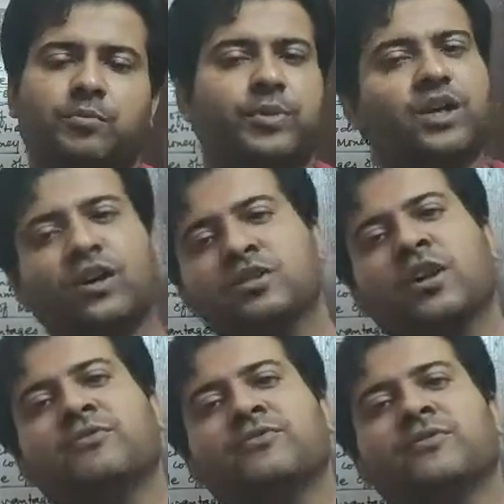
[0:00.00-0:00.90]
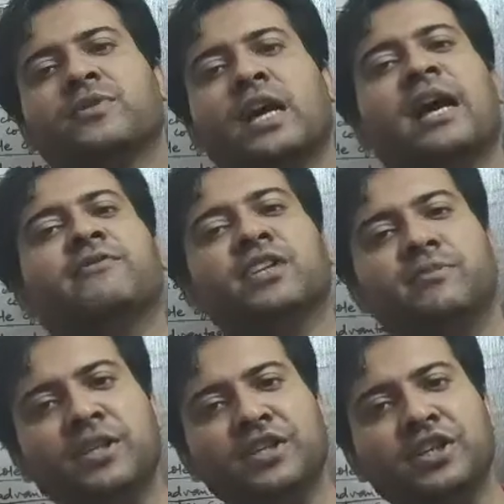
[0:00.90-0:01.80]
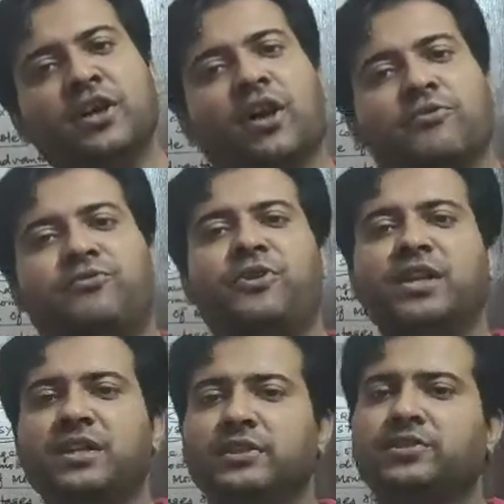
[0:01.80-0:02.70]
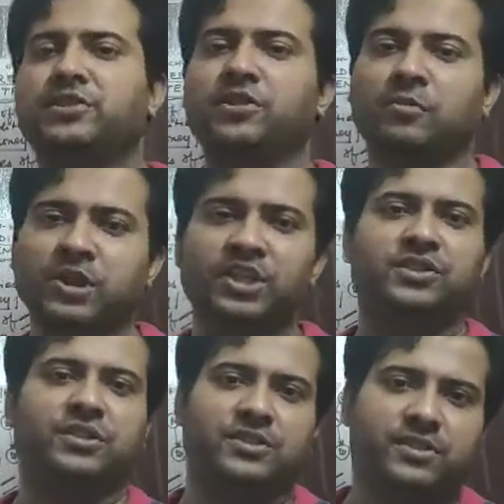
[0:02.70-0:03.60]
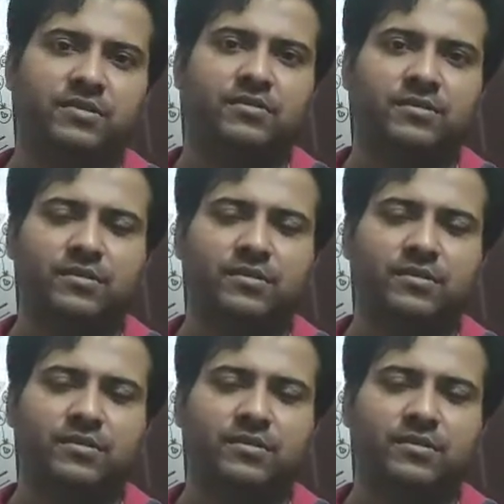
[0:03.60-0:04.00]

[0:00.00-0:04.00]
Because of the availability of various denominations,